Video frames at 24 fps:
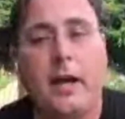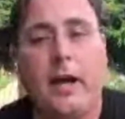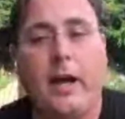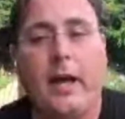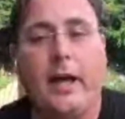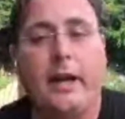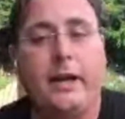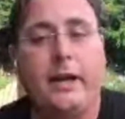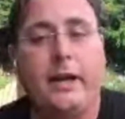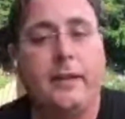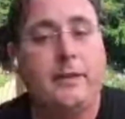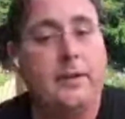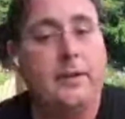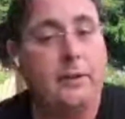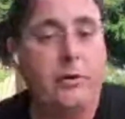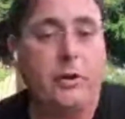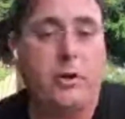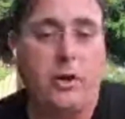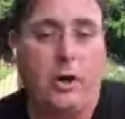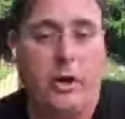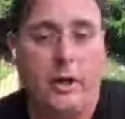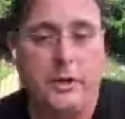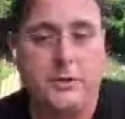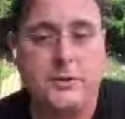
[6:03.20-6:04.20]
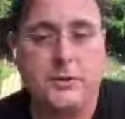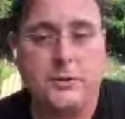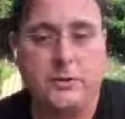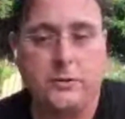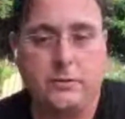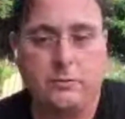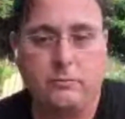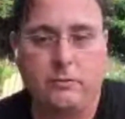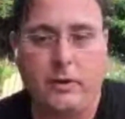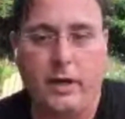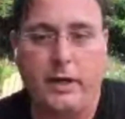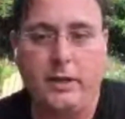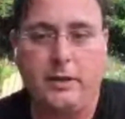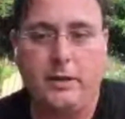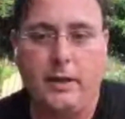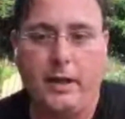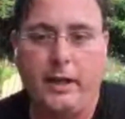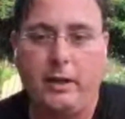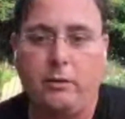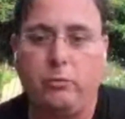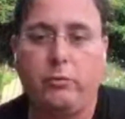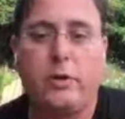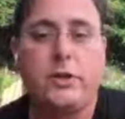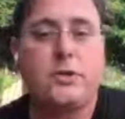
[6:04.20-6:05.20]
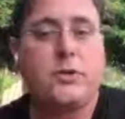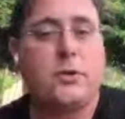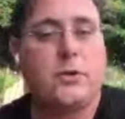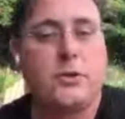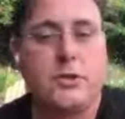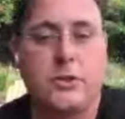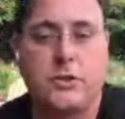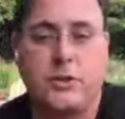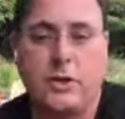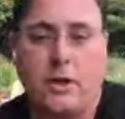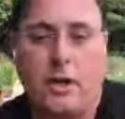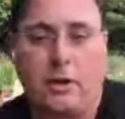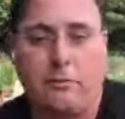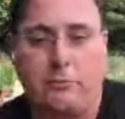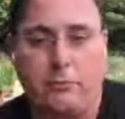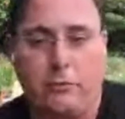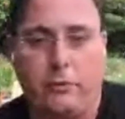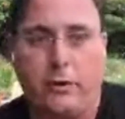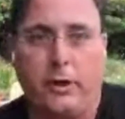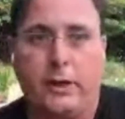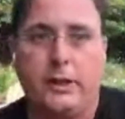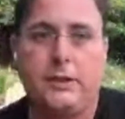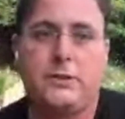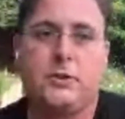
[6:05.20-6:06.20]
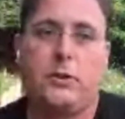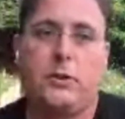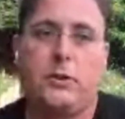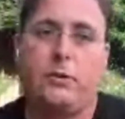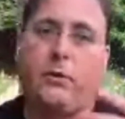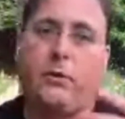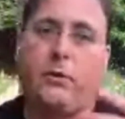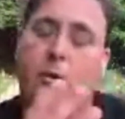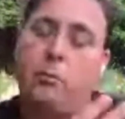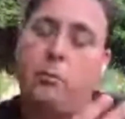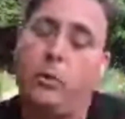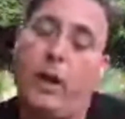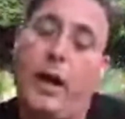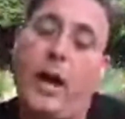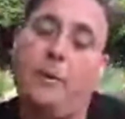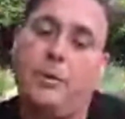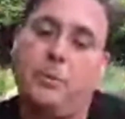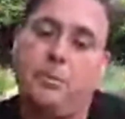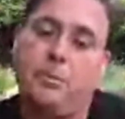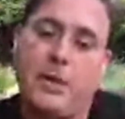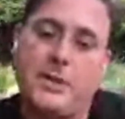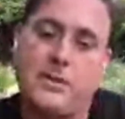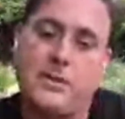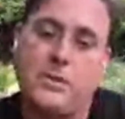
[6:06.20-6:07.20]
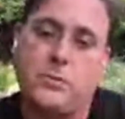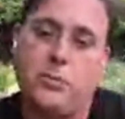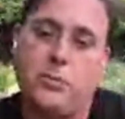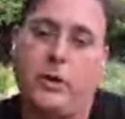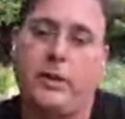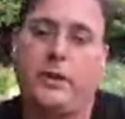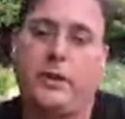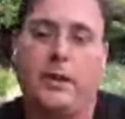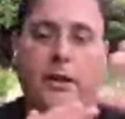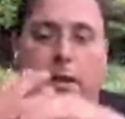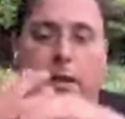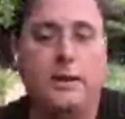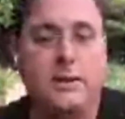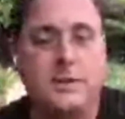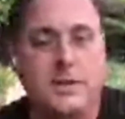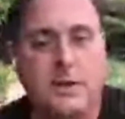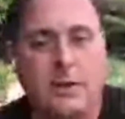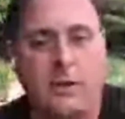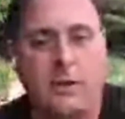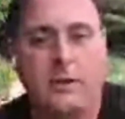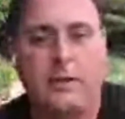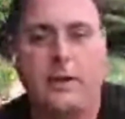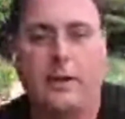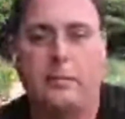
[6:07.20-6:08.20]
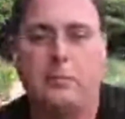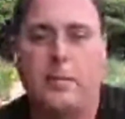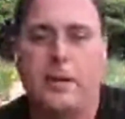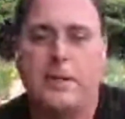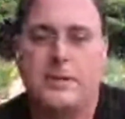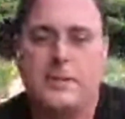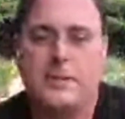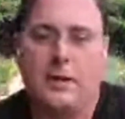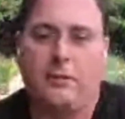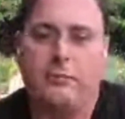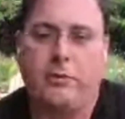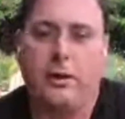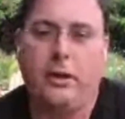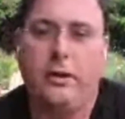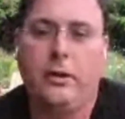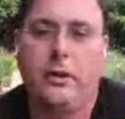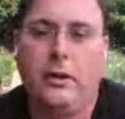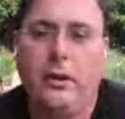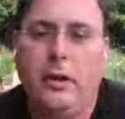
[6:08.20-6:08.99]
a different cost, right? Like resources are not free. So if I want to optimize this one thing, this other thing might suffer.